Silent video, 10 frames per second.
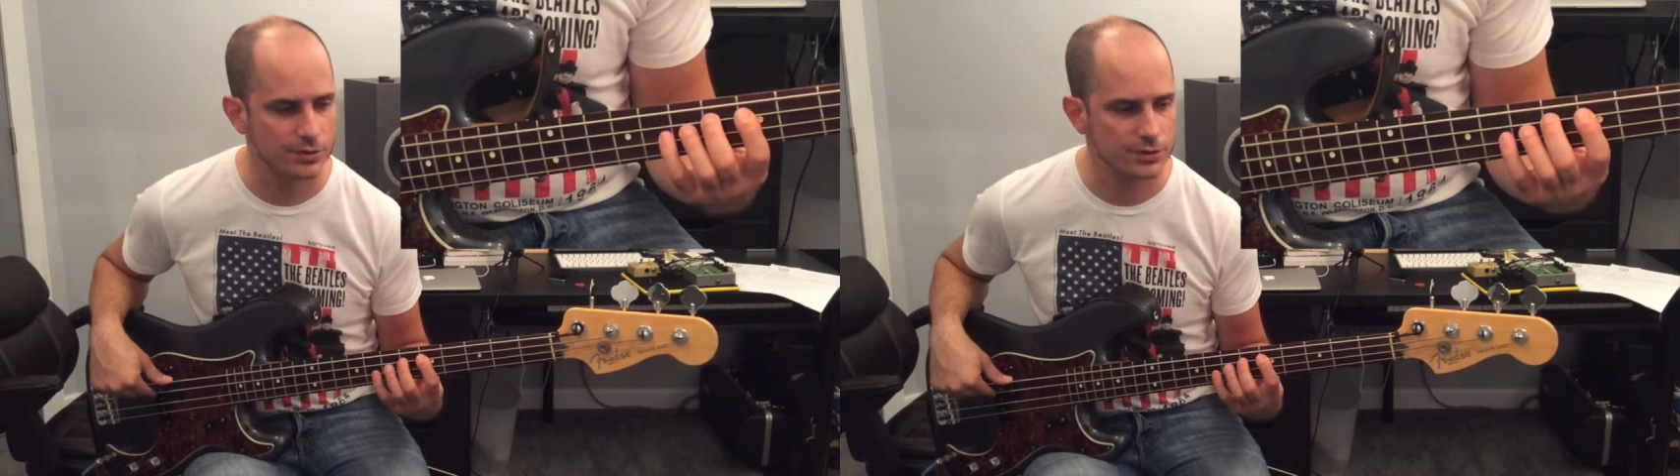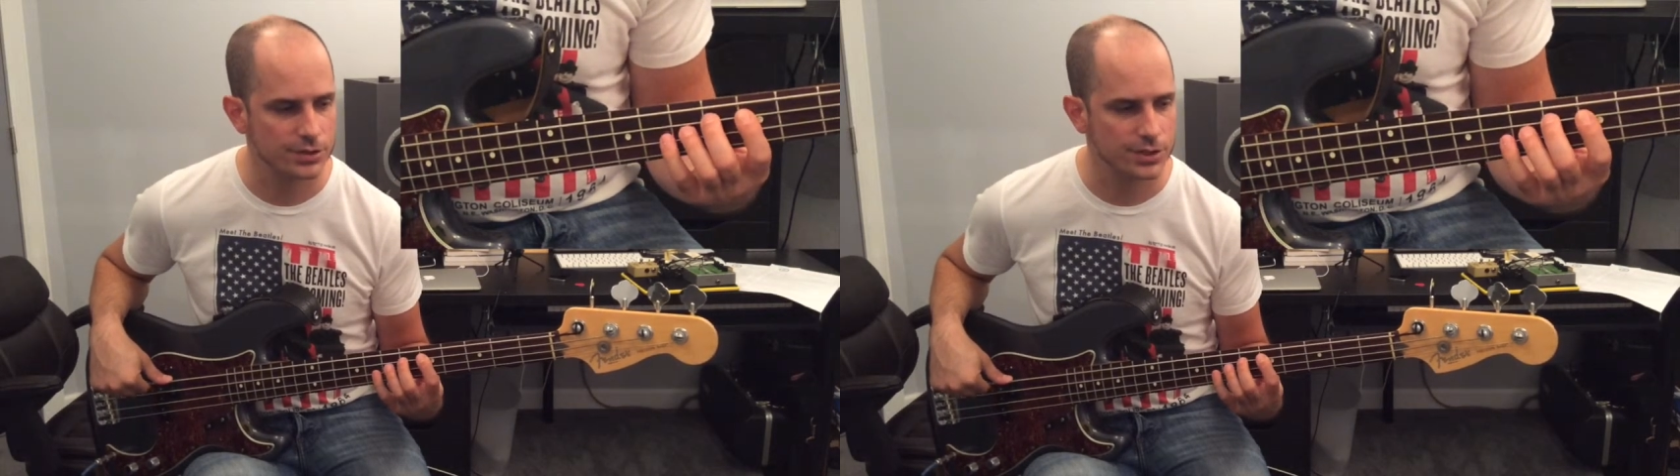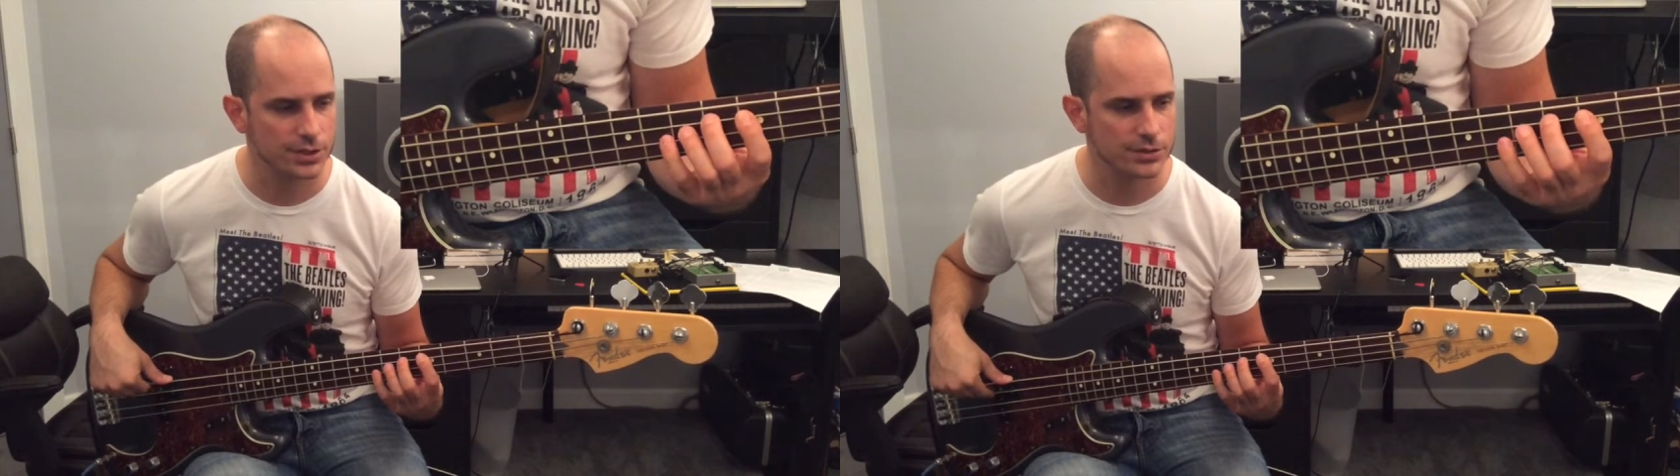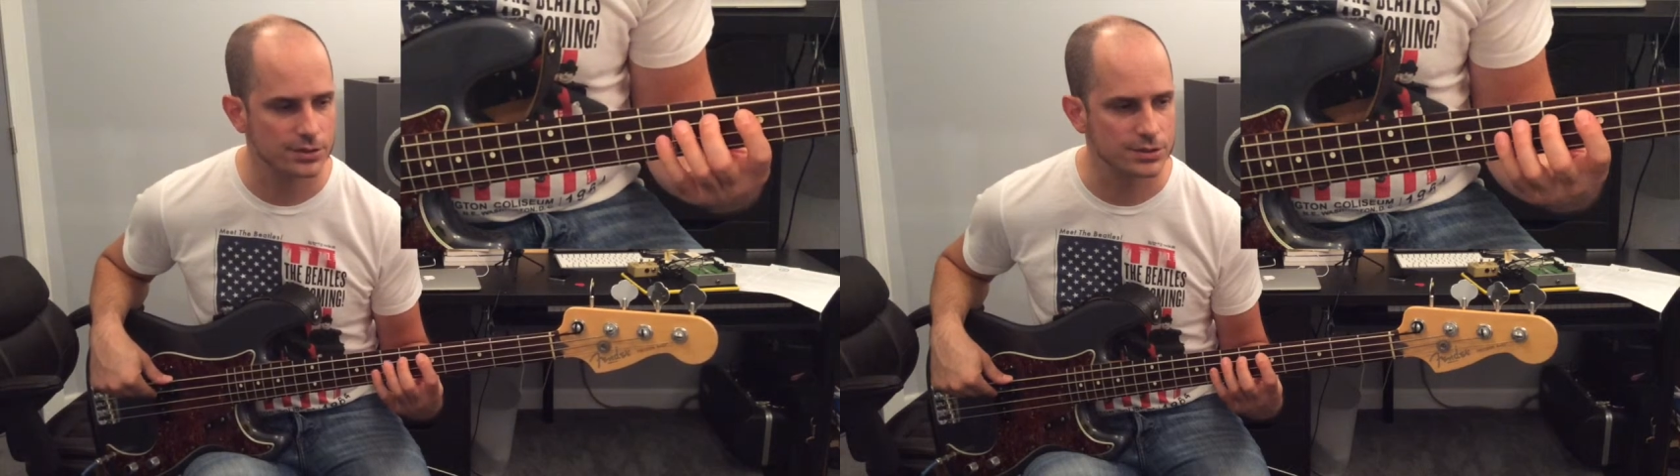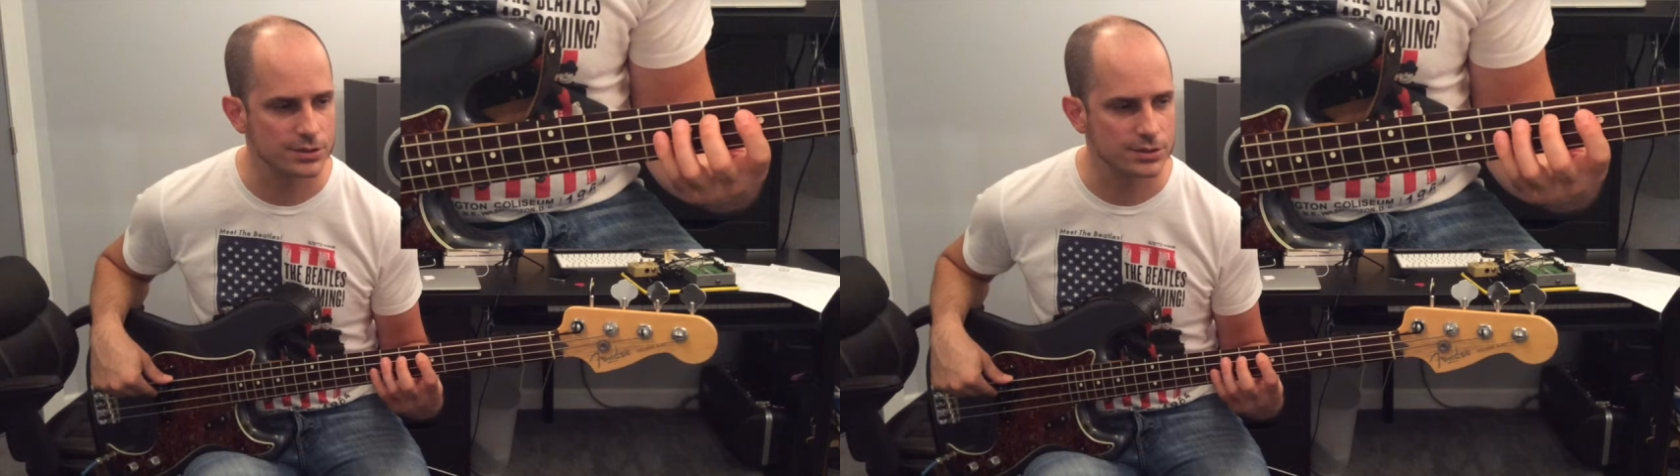
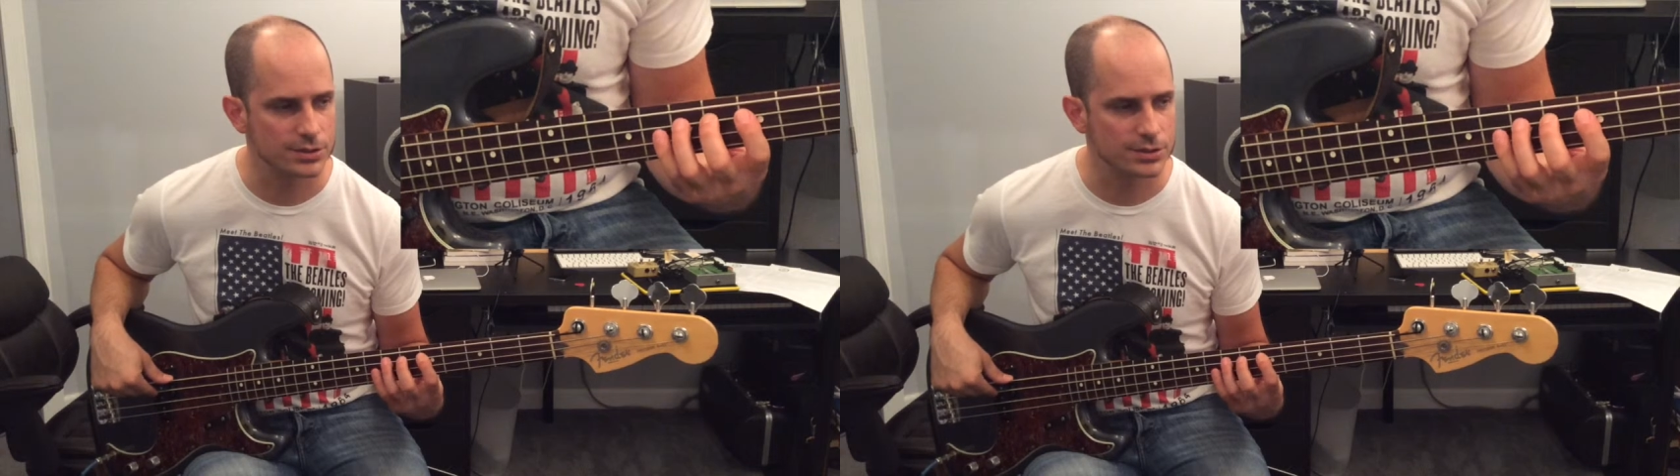6,